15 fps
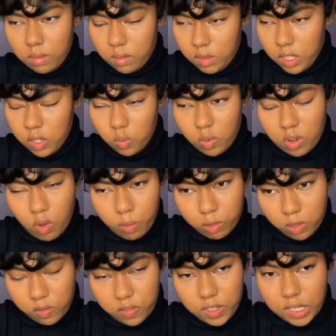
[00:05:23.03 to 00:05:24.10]
This one
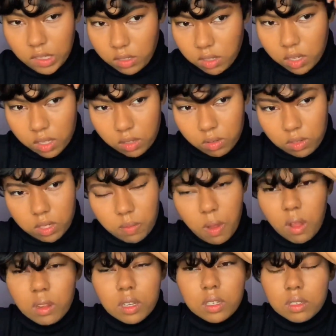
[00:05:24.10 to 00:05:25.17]
almost feels a little
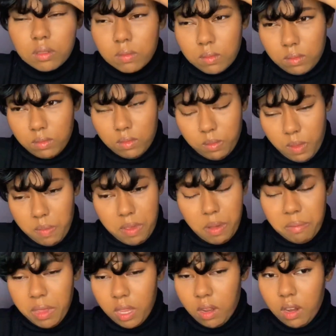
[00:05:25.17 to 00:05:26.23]
smaller. Maybe I'm
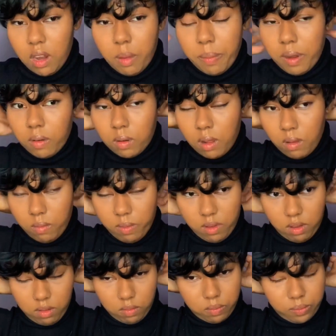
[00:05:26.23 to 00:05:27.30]
making it up, I don't know, but.